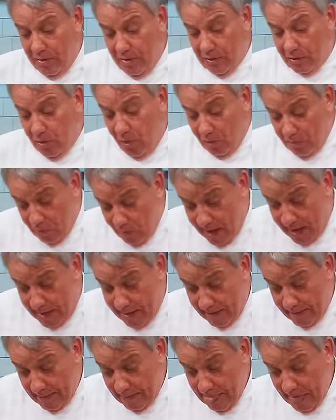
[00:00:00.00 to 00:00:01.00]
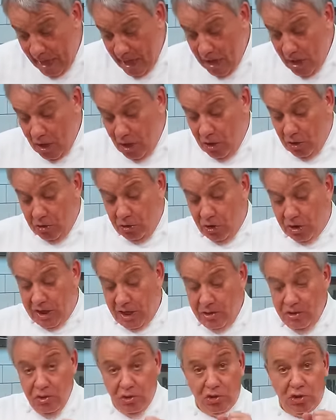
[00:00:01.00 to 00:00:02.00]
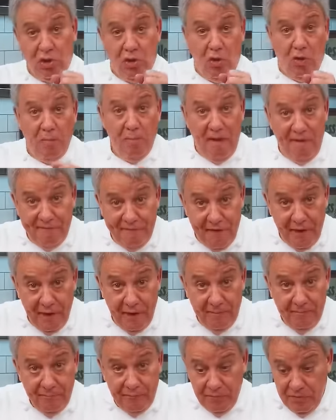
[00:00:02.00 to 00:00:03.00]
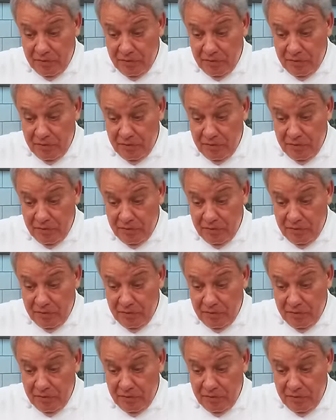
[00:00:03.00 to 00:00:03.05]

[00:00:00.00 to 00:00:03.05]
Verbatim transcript: cornbread. You can use corn muffin.